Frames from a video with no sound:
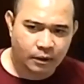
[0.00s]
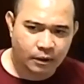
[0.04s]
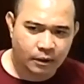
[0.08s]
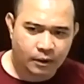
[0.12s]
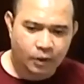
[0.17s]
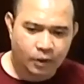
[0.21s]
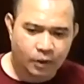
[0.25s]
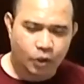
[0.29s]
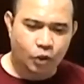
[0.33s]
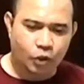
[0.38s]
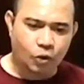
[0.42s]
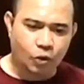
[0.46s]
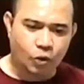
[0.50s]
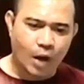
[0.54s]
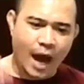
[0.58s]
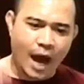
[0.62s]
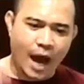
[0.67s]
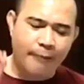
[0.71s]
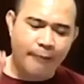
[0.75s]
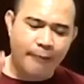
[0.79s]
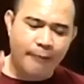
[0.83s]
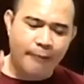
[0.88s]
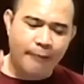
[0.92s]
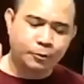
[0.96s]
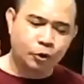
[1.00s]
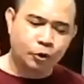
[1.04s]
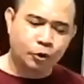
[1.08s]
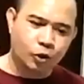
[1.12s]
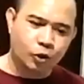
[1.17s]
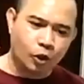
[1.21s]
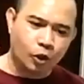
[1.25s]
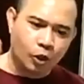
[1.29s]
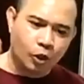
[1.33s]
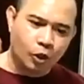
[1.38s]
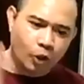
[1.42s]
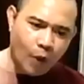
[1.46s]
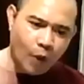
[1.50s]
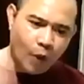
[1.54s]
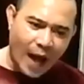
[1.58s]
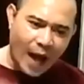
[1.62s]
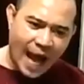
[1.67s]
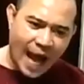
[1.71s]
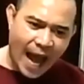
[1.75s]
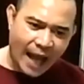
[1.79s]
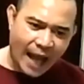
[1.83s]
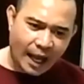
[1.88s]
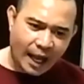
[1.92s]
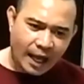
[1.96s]
You have to do lua,
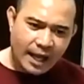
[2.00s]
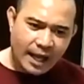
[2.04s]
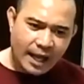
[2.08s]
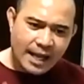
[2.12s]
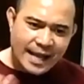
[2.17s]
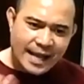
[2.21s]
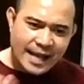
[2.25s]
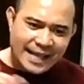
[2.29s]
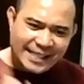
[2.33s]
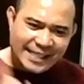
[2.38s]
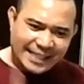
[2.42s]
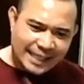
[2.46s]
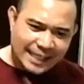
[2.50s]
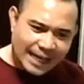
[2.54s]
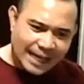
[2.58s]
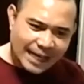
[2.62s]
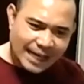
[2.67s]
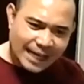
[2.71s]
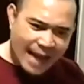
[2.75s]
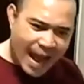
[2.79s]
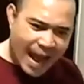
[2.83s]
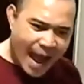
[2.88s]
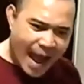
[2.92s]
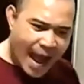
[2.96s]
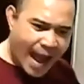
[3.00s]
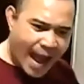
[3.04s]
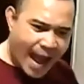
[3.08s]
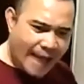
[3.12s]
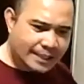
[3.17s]
slash,